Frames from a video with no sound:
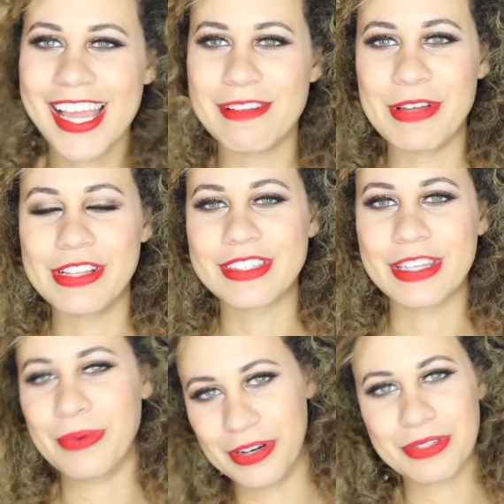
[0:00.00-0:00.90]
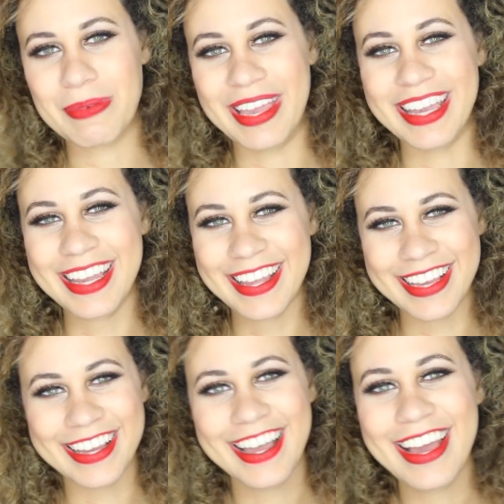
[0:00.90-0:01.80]
It means the world to me.
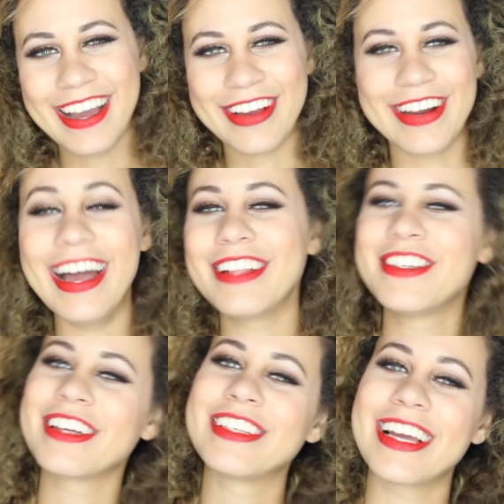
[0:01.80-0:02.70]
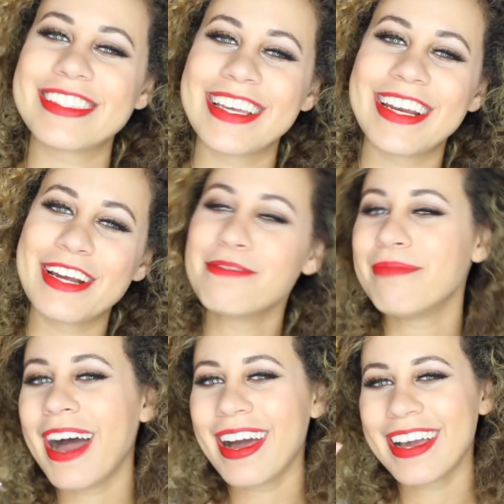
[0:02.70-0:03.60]
Alright, I'll talk to you guys later.
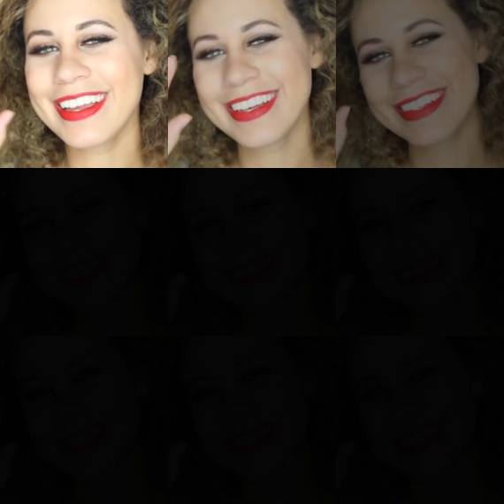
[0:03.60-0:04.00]
Bye!